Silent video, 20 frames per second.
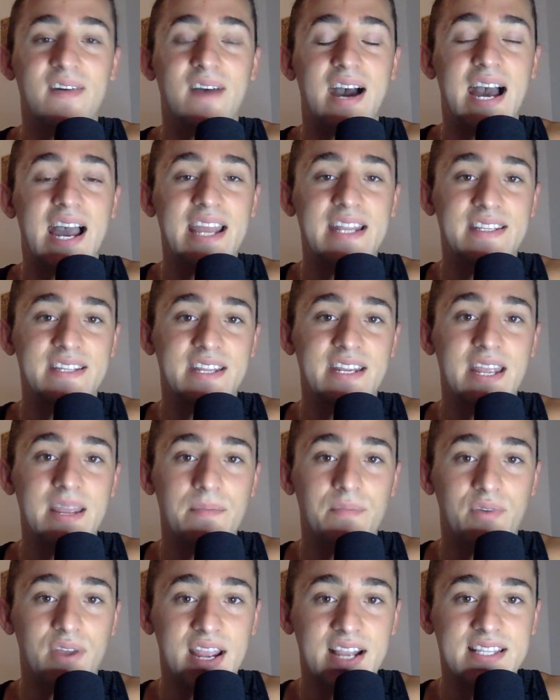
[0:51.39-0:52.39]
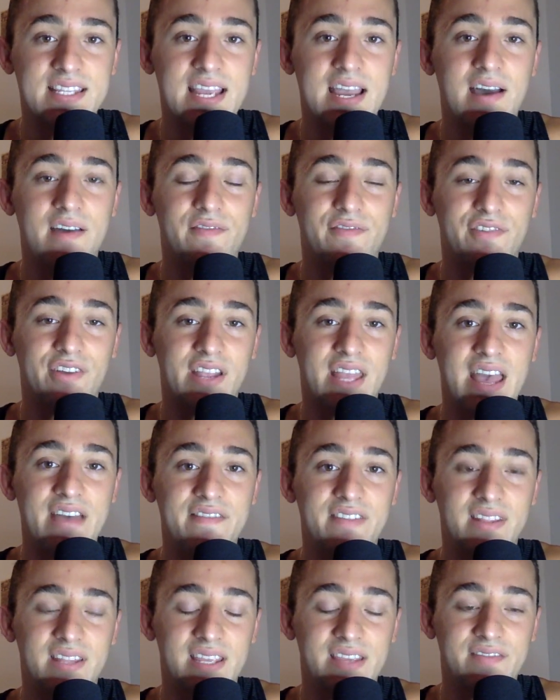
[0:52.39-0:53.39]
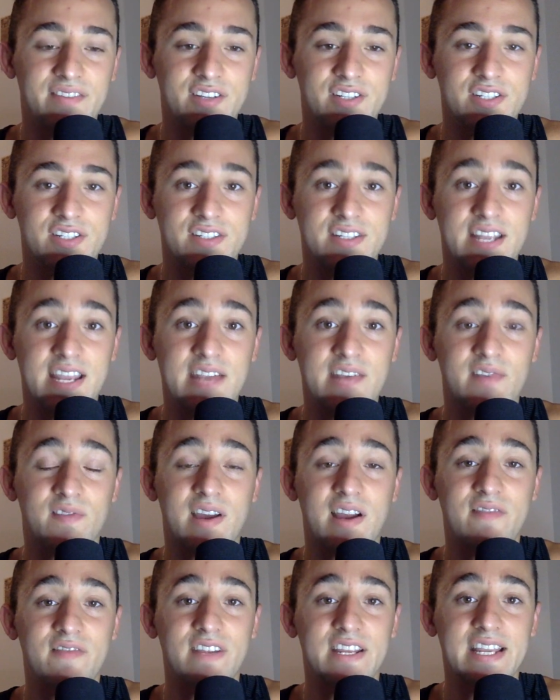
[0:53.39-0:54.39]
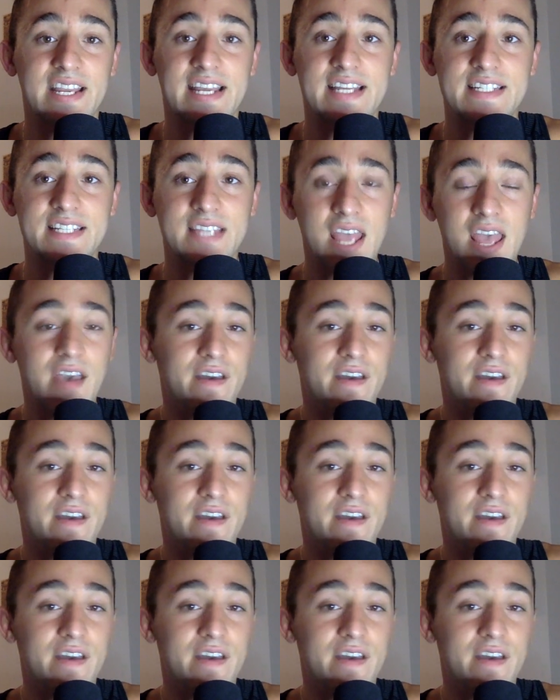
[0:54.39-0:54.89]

I did a breakdown for Kevin Lee versus Daniel Rodriguez